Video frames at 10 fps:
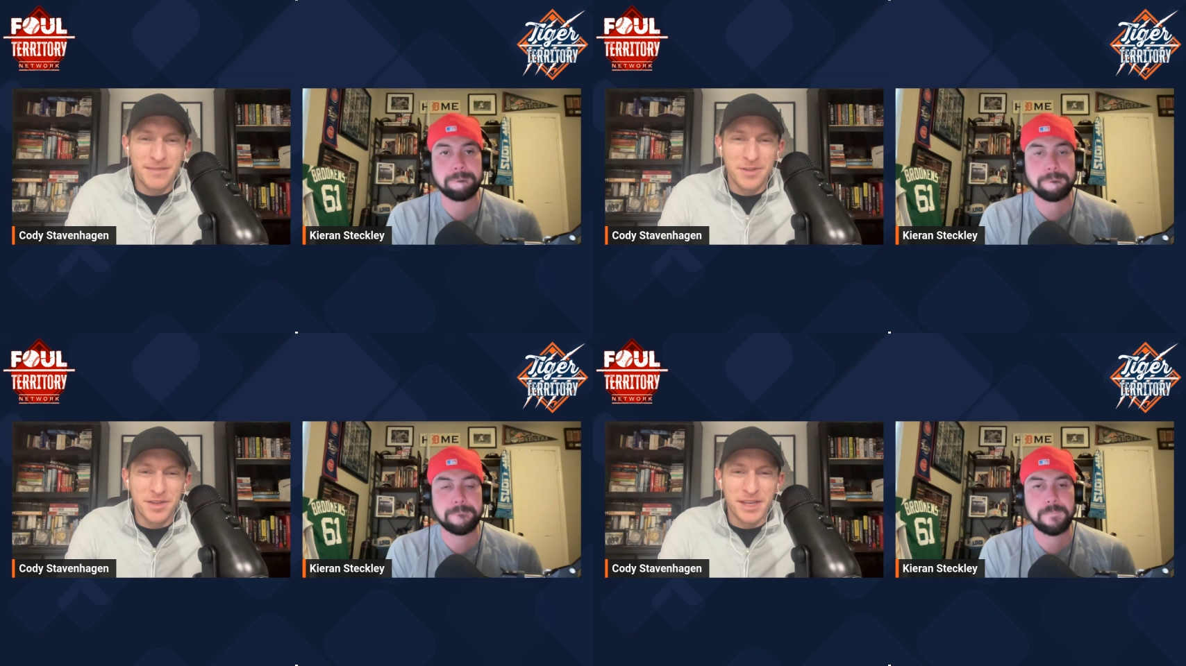
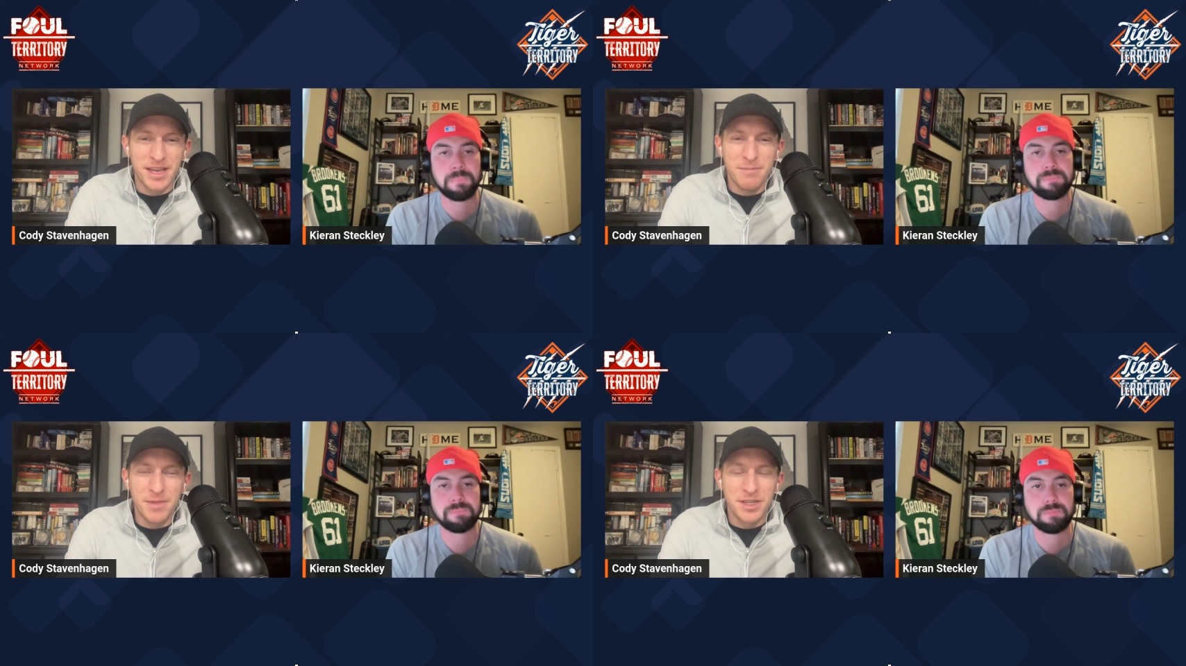Speaker 1: after the
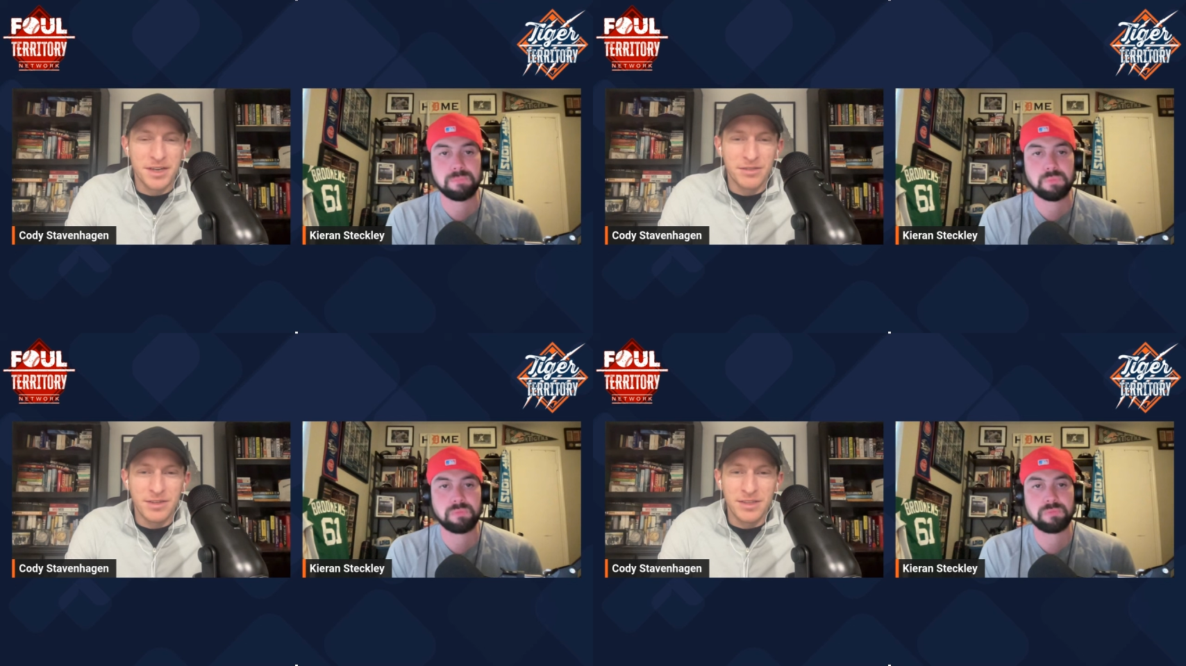game
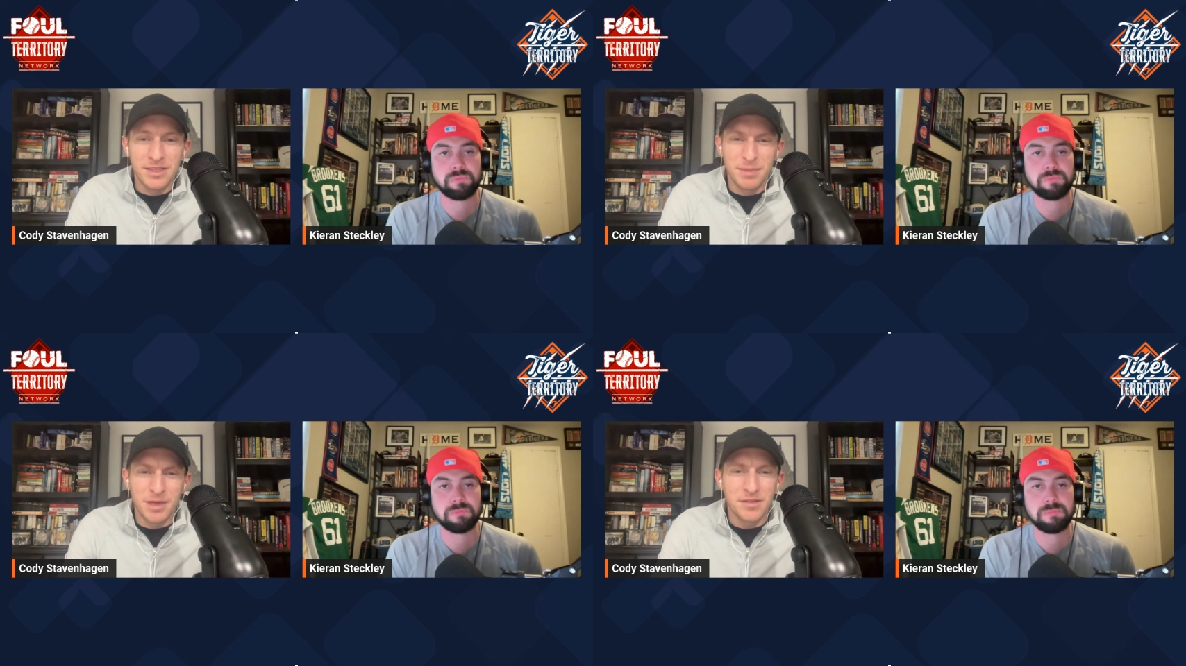mentioning like the
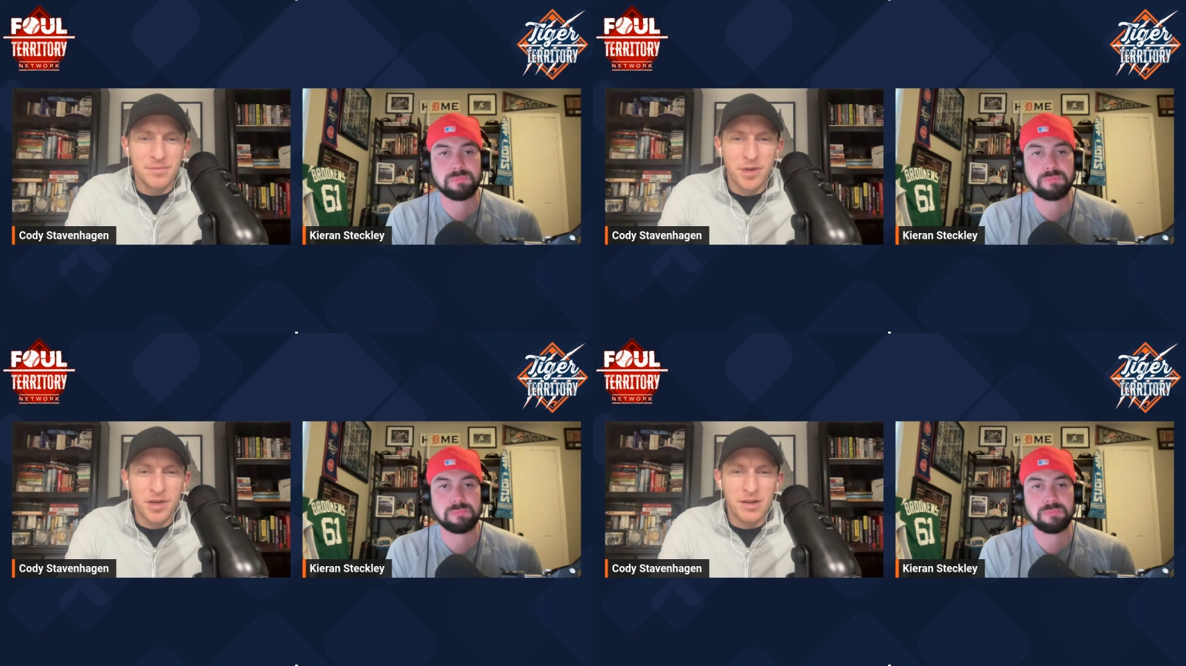spin of the
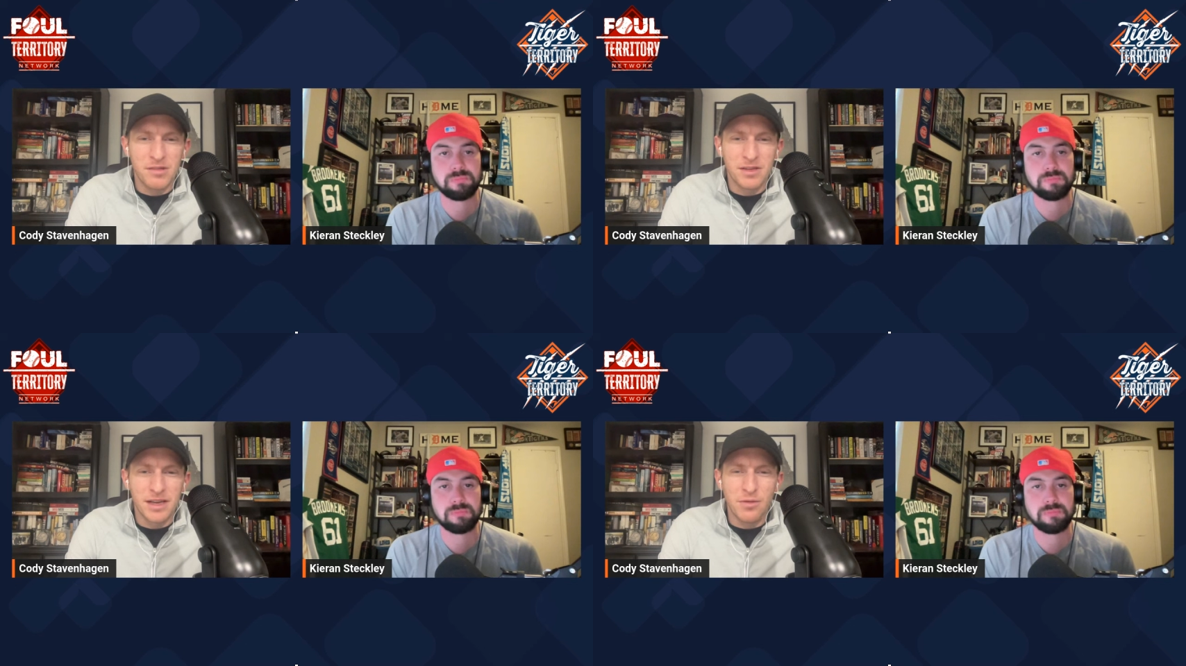
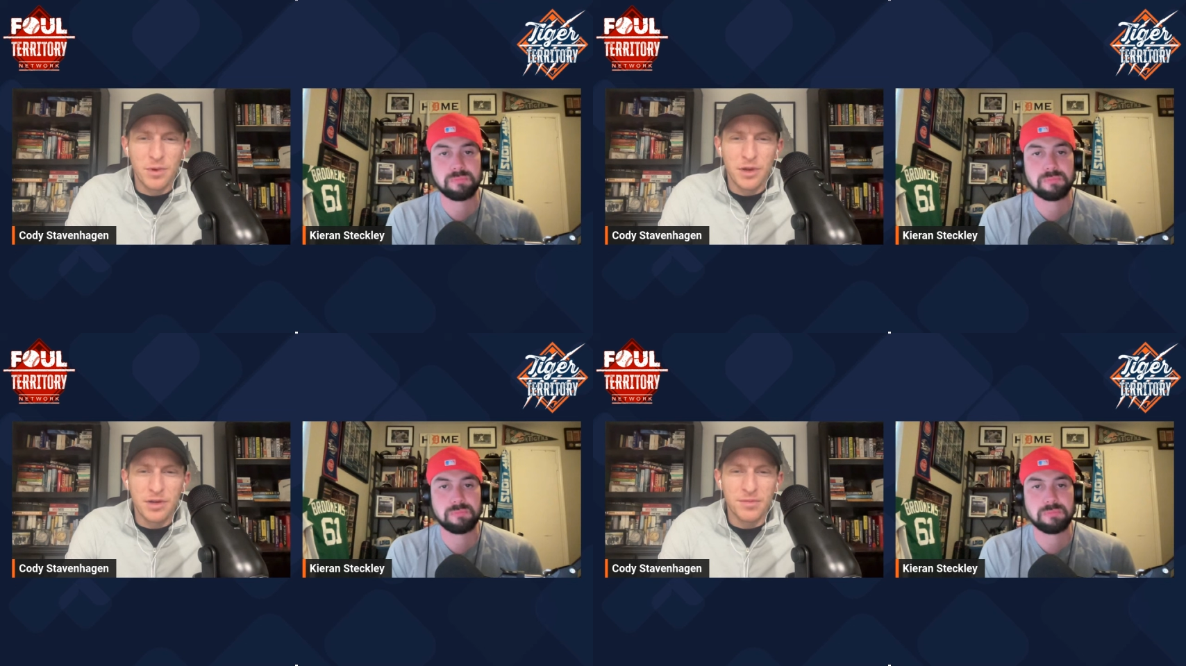ball and how
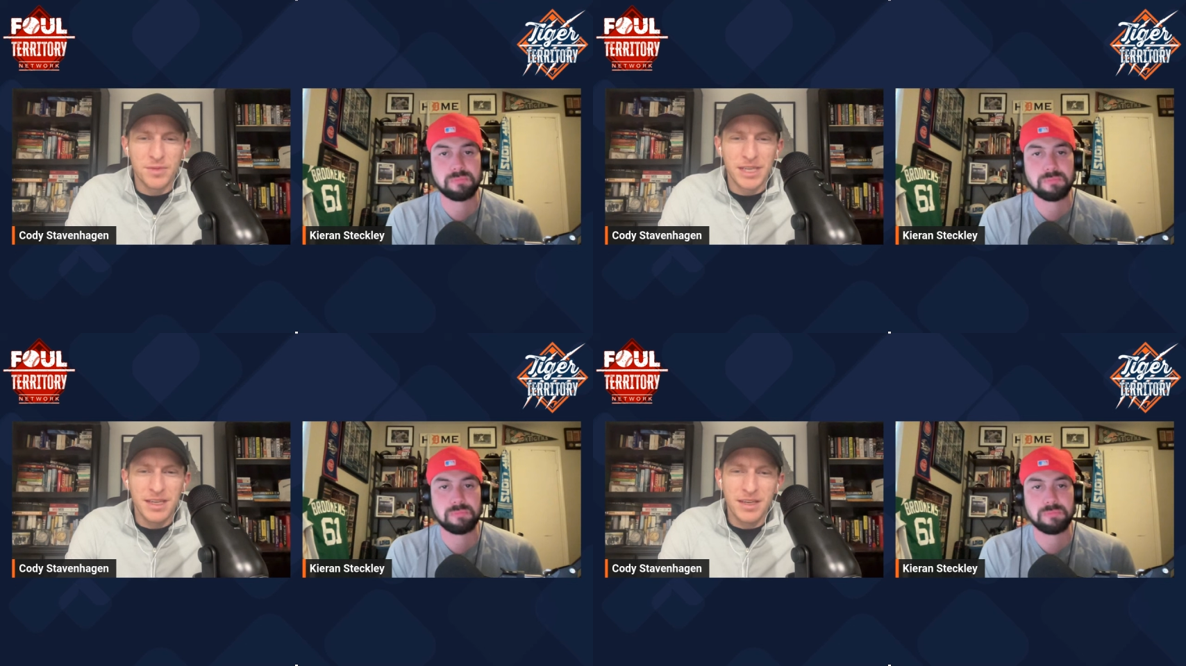weird it
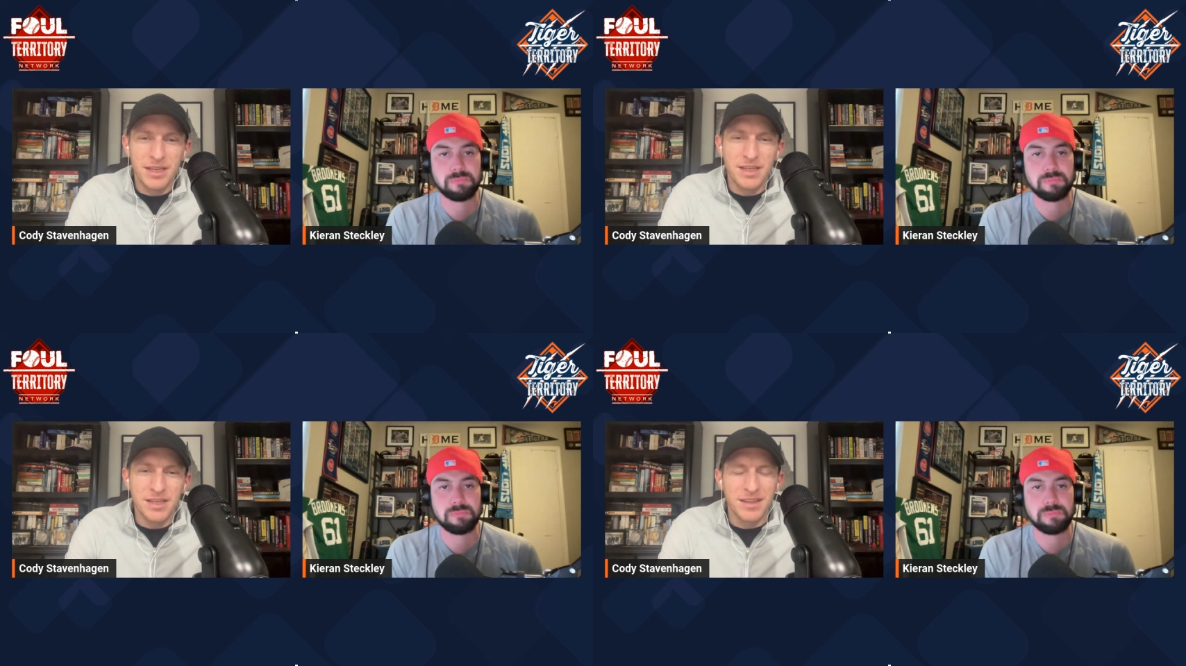was
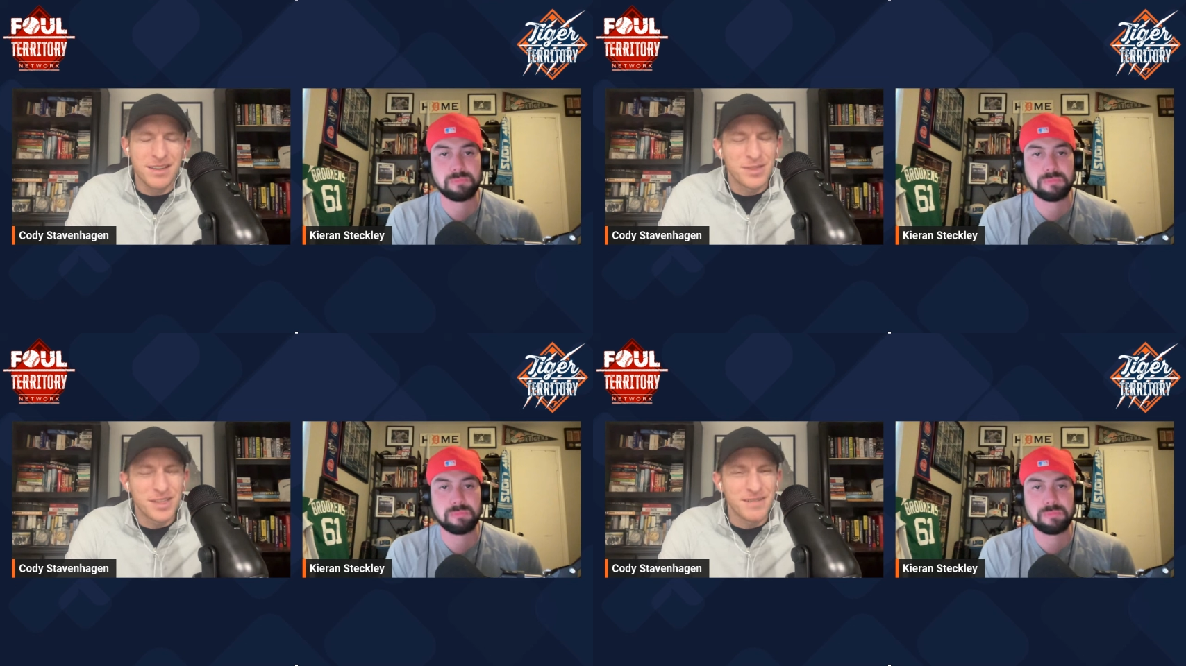hit, and I
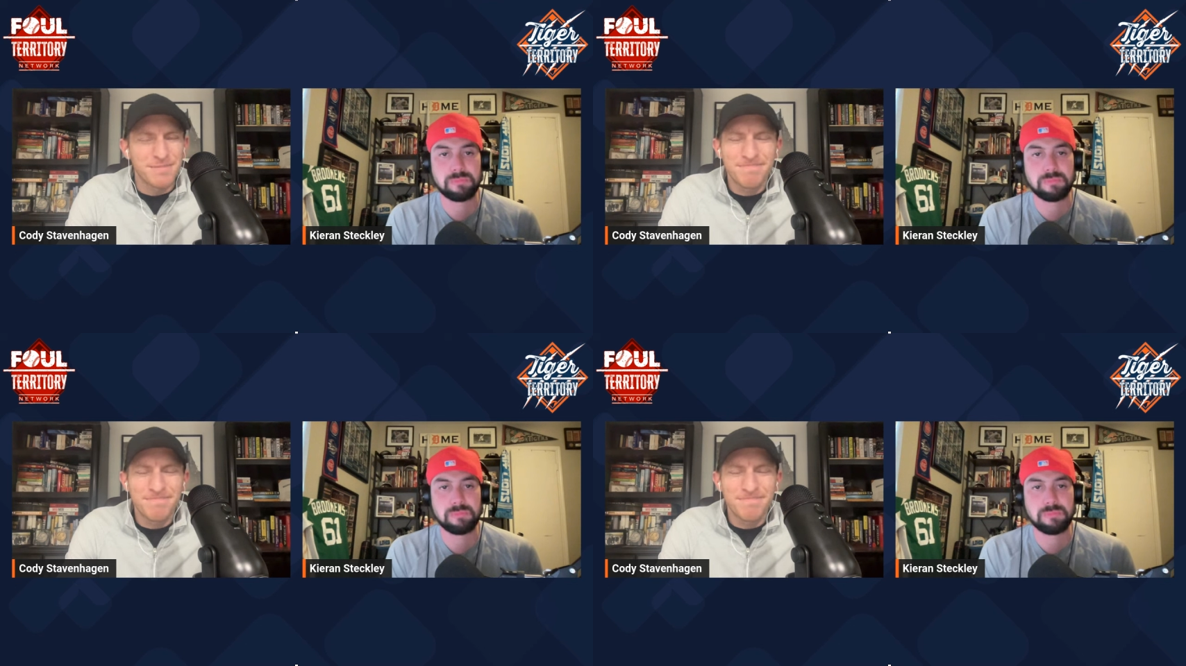was like,